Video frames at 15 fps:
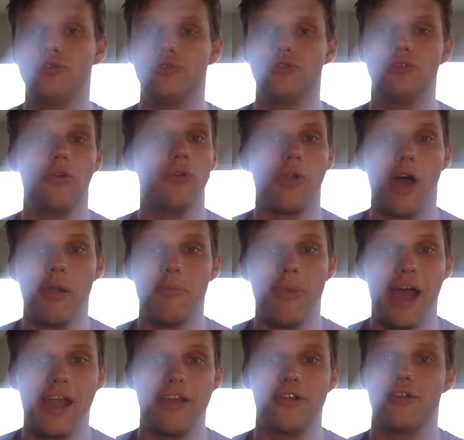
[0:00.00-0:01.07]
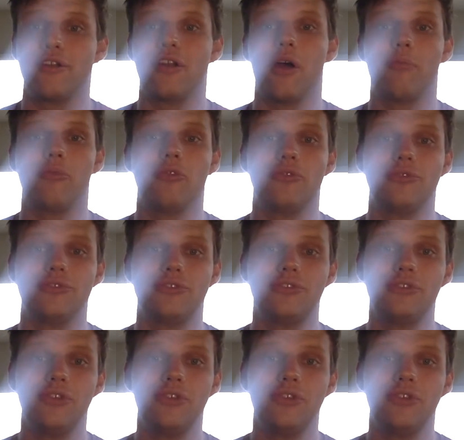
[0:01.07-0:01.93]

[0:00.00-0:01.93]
There's no non-binary couples,